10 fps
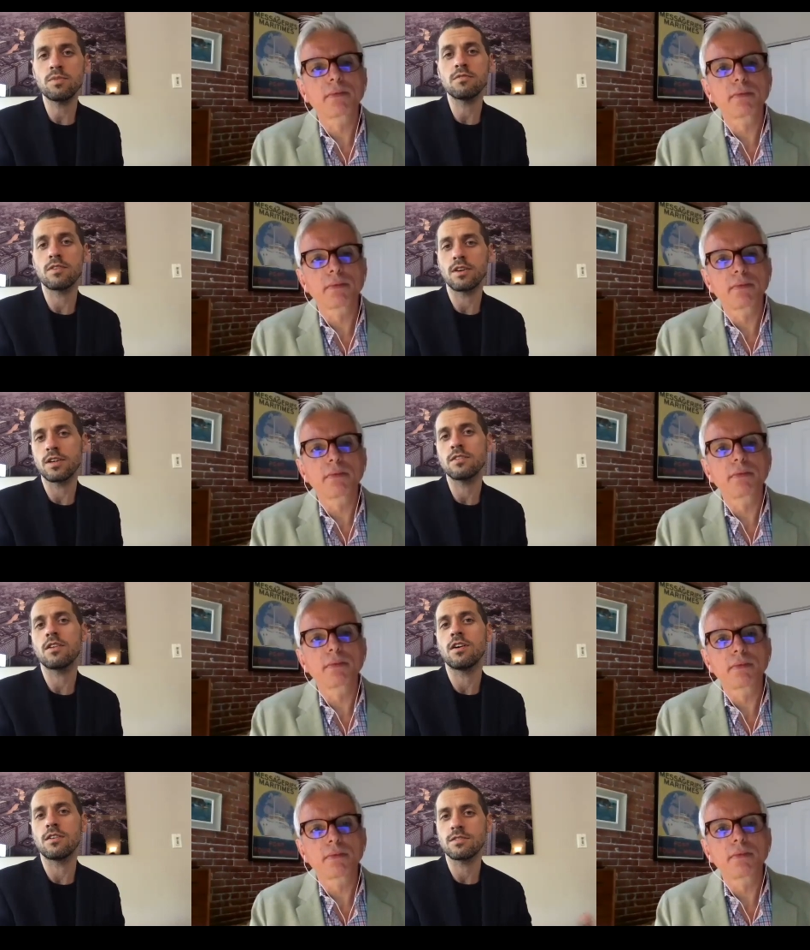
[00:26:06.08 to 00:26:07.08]
Speaker 1: be a very
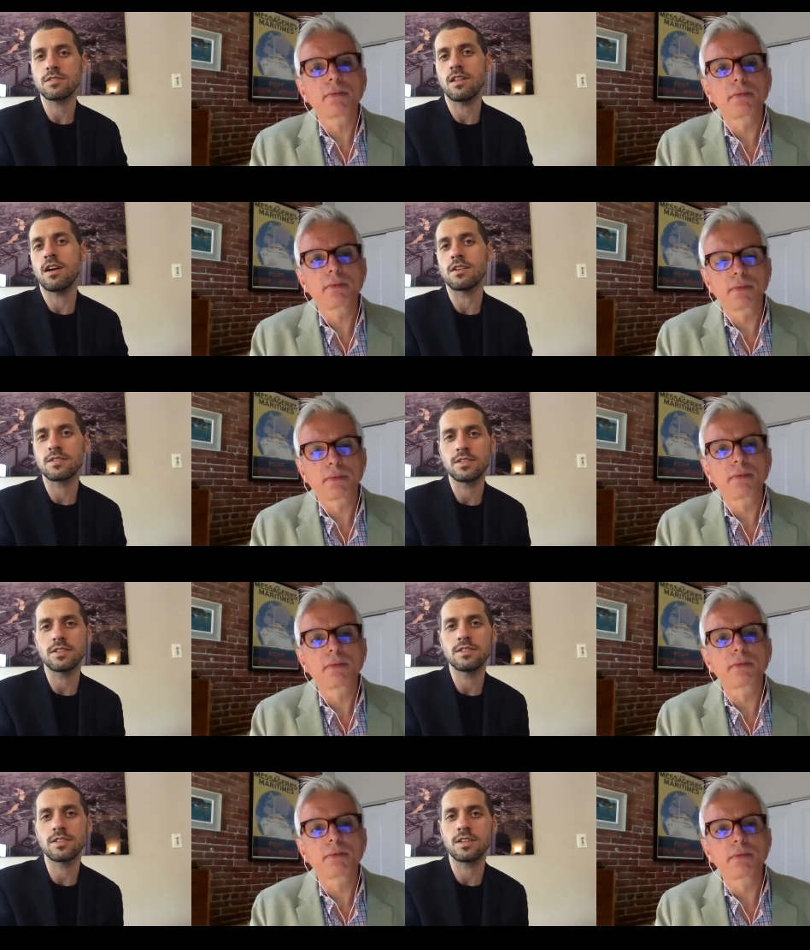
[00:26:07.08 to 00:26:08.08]
long slog to
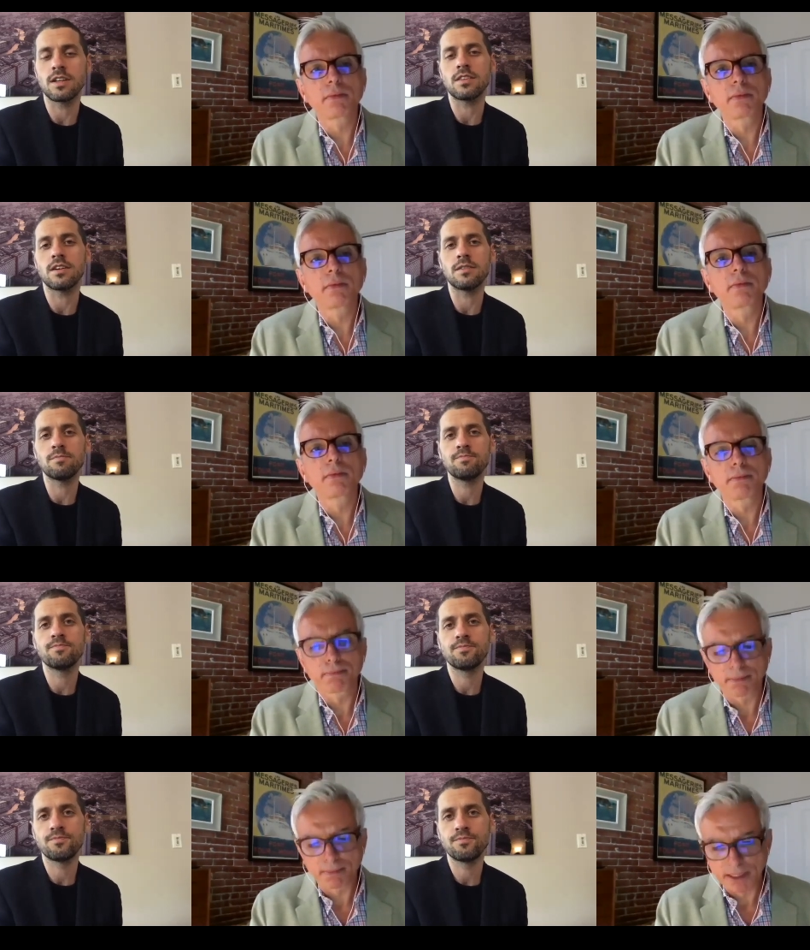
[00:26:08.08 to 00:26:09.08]
to get there.
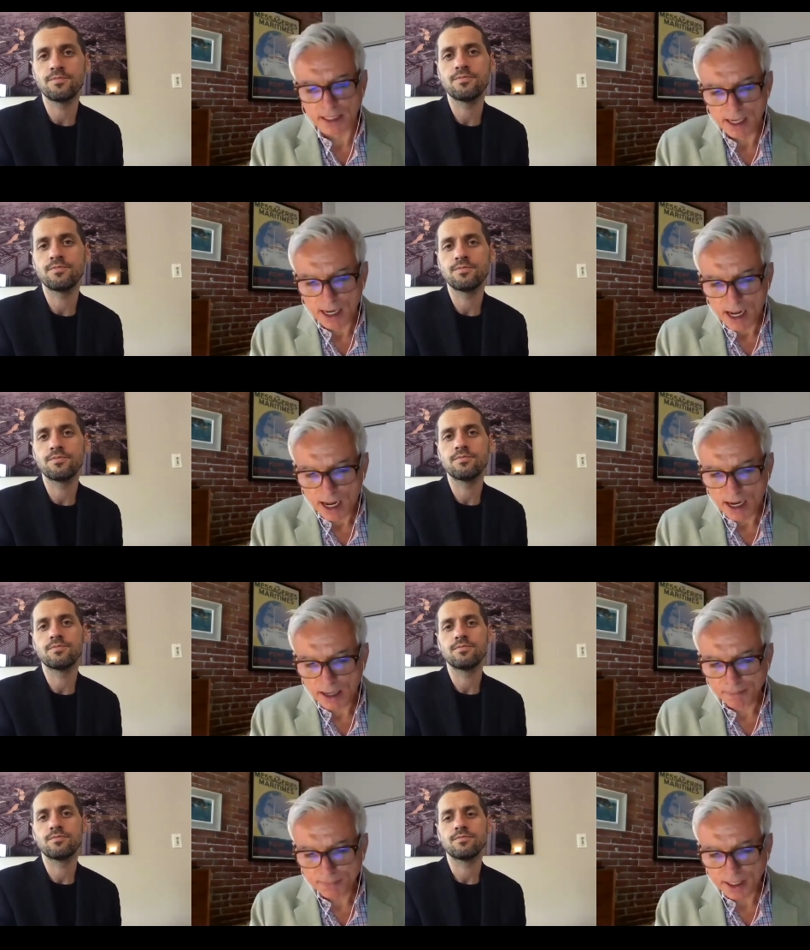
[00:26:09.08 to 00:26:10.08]

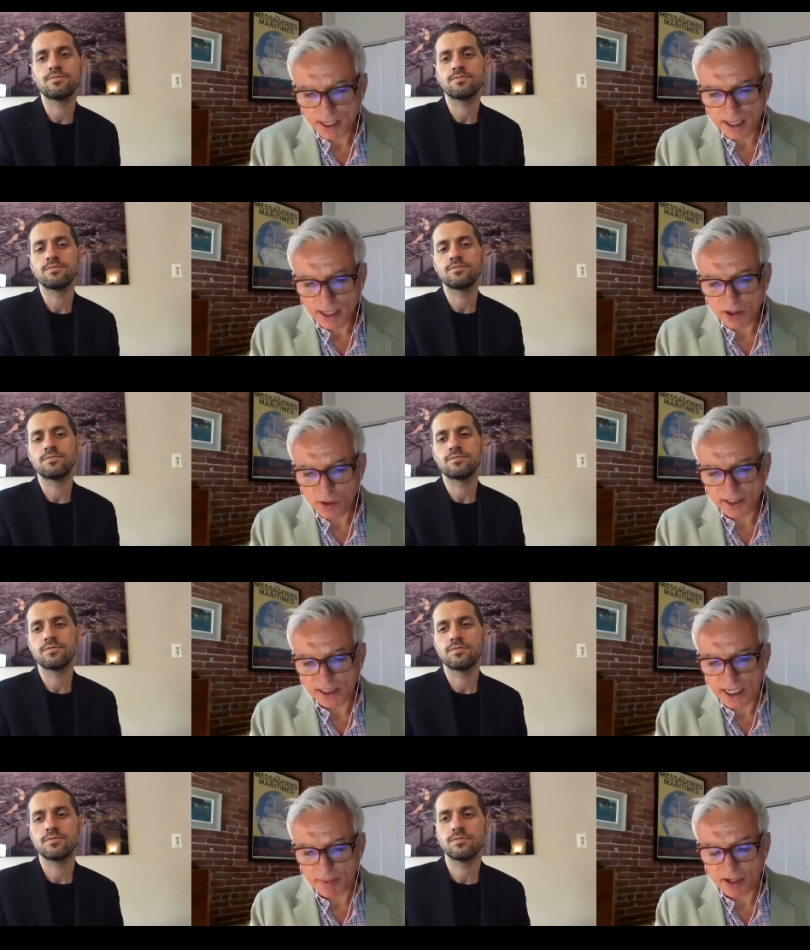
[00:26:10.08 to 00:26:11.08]
Um,
Speaker 2: another
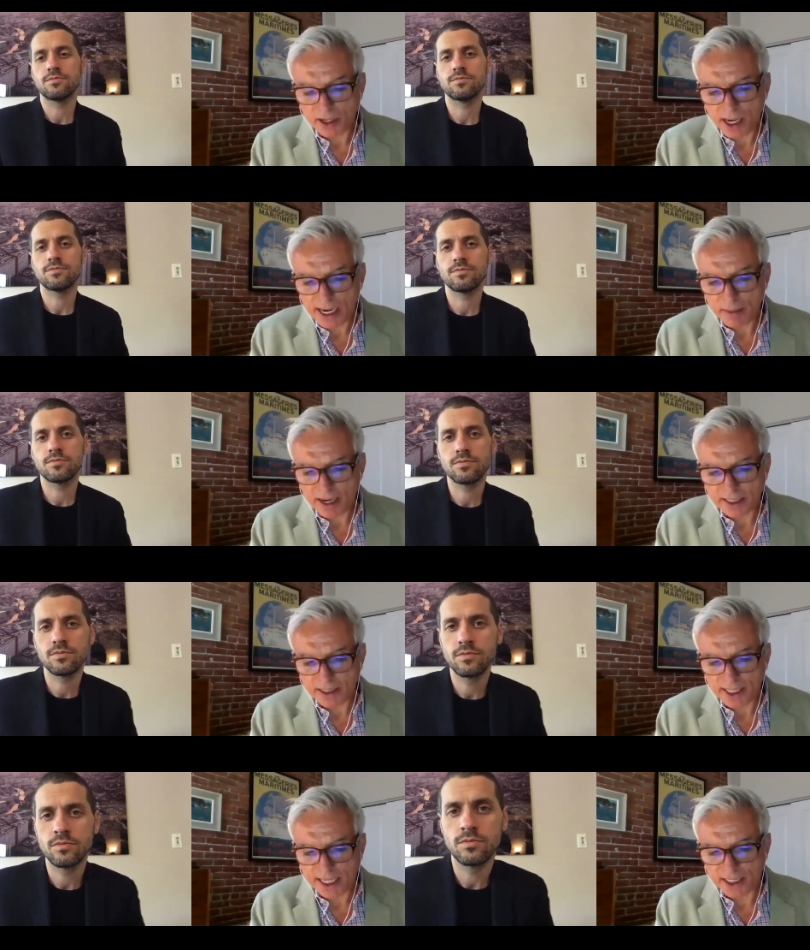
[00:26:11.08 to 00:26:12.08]
question coming online about
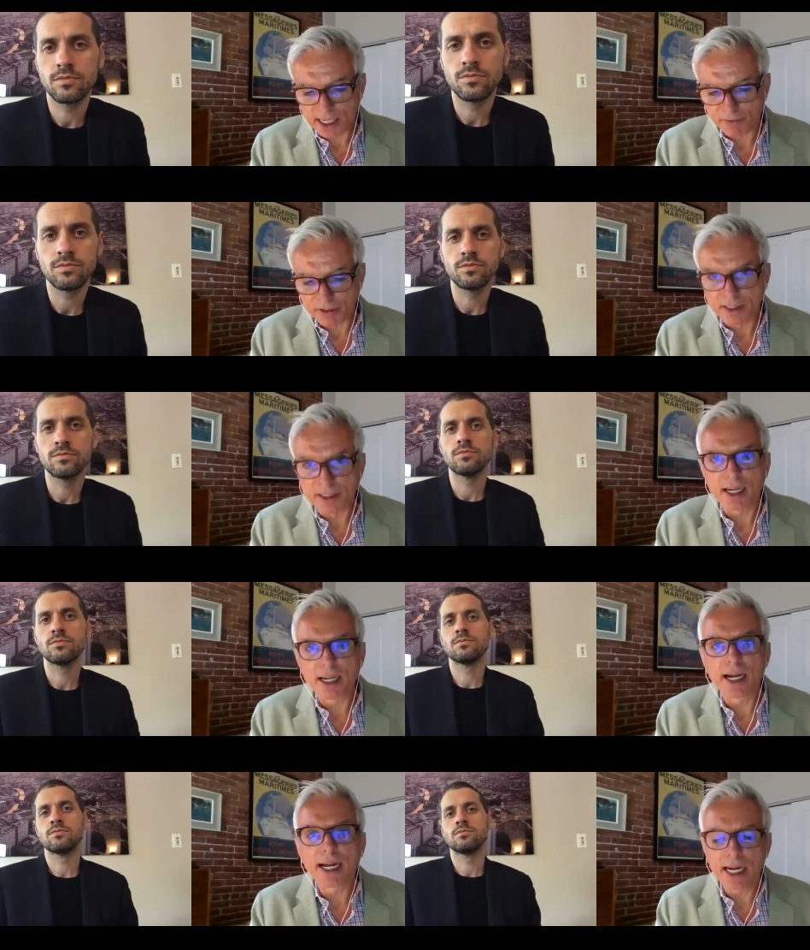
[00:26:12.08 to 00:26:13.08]
international efforts.
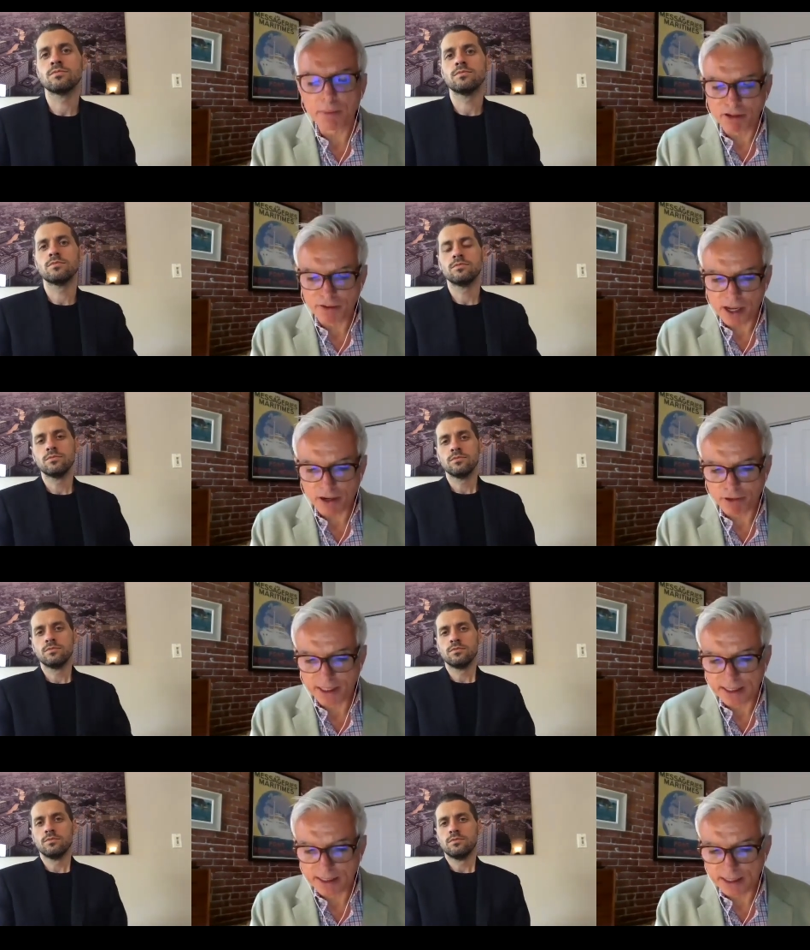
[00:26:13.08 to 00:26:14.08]
Uh, a number of
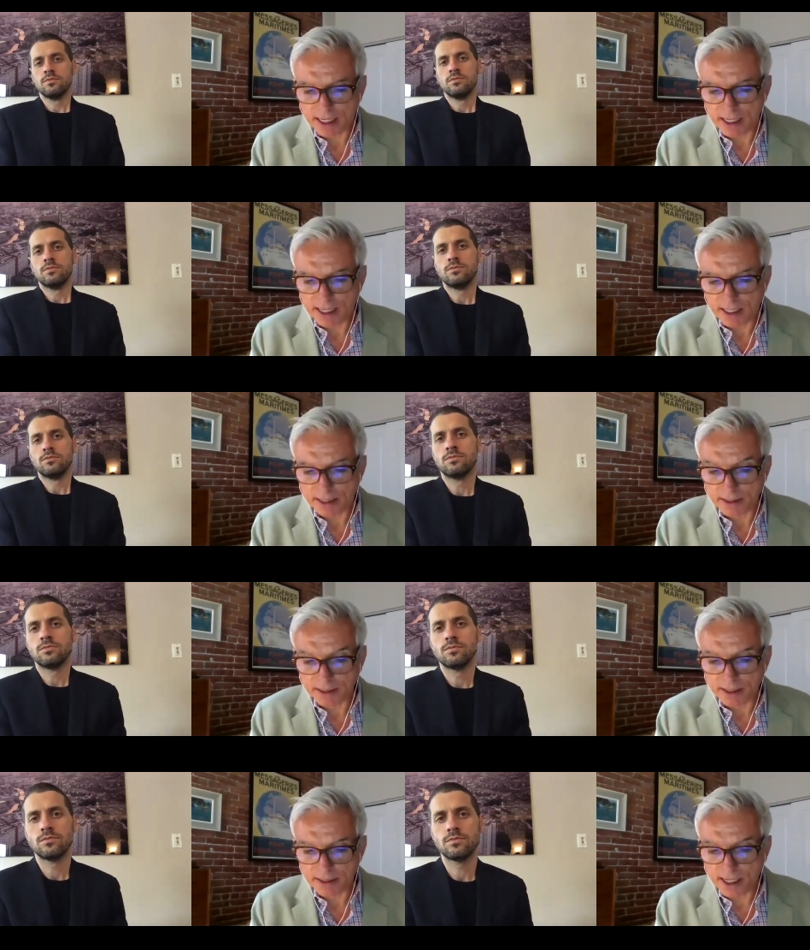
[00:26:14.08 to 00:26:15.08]
countries, uh,
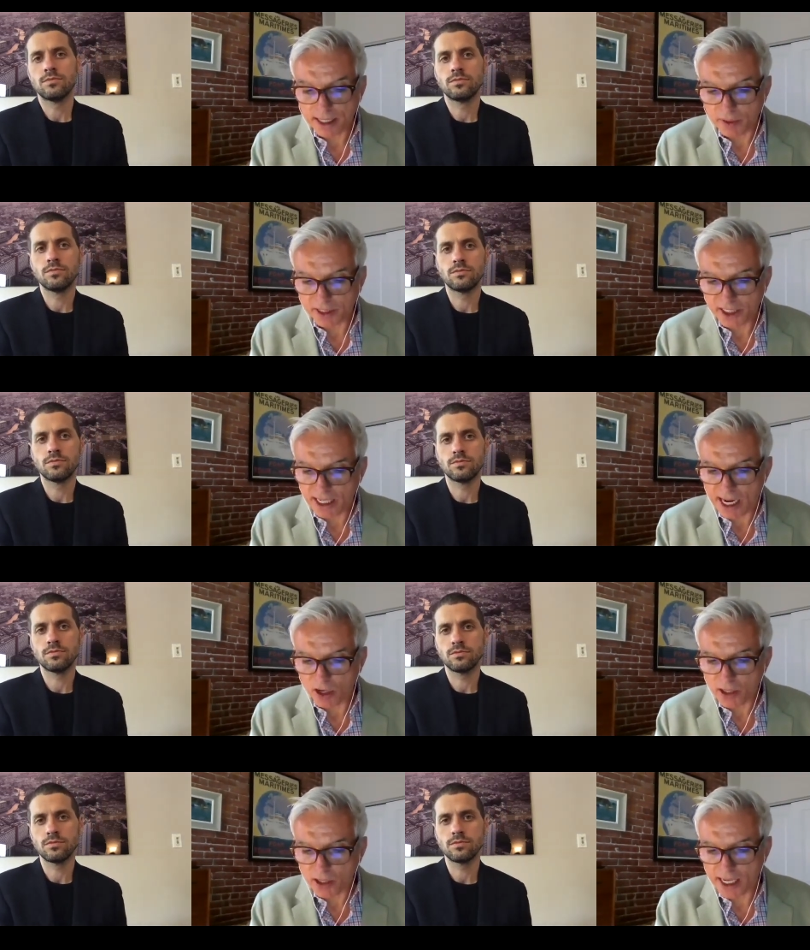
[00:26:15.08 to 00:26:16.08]
starting with Chile,
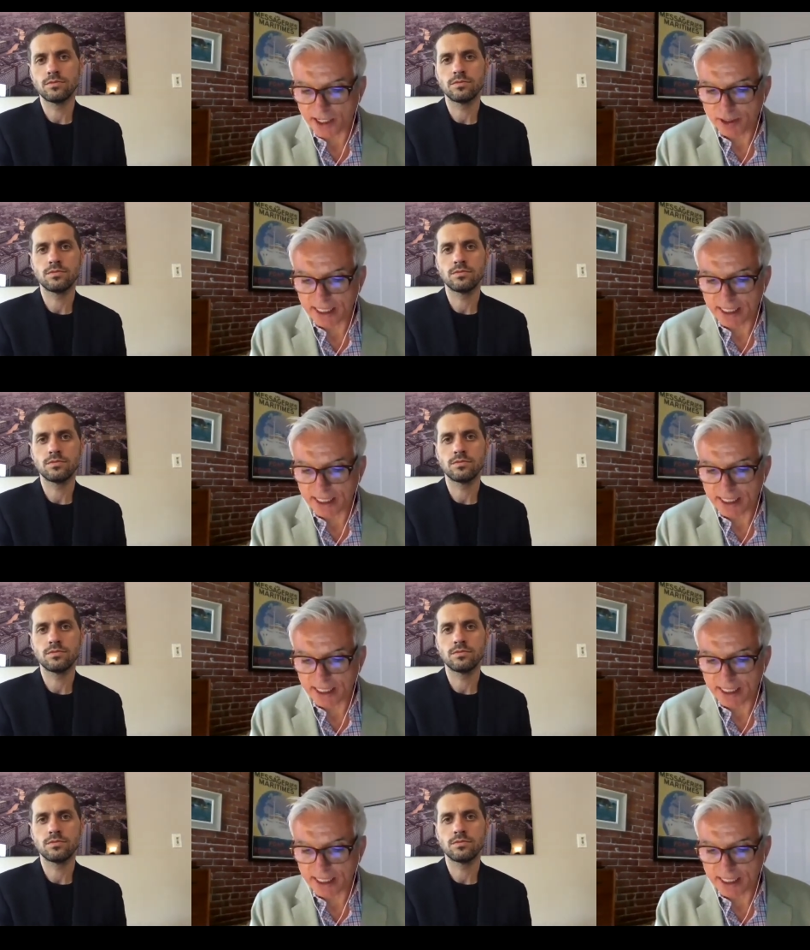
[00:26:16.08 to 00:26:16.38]
are looking